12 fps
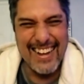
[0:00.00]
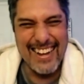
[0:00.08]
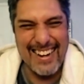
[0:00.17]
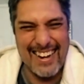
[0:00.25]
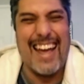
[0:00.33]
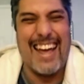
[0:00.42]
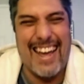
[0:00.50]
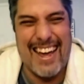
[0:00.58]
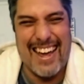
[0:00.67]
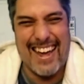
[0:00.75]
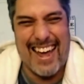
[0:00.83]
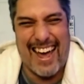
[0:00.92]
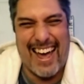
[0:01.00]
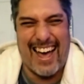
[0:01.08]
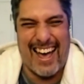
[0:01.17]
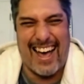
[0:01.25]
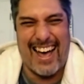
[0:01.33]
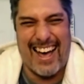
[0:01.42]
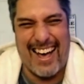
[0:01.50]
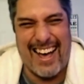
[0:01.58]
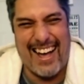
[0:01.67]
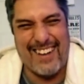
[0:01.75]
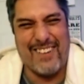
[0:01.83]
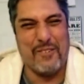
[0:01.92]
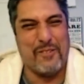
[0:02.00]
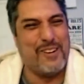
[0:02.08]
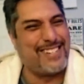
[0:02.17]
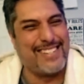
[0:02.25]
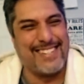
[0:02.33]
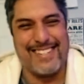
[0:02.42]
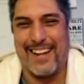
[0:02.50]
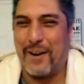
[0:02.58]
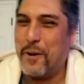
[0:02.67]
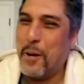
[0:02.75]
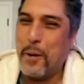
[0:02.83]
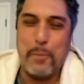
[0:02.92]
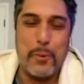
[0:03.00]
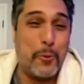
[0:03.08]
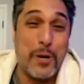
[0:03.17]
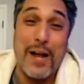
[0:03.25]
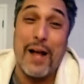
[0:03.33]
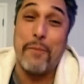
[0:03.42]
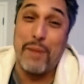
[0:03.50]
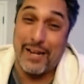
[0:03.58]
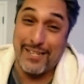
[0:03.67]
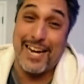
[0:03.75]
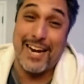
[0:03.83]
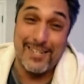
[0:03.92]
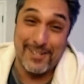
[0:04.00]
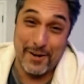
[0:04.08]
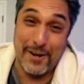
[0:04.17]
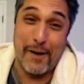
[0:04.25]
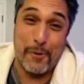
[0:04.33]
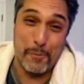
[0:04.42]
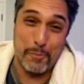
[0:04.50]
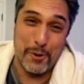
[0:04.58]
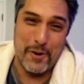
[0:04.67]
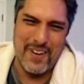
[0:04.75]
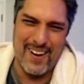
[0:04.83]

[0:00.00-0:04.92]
Yeah. We're just like, bro, we gotta make a change on that one, bro.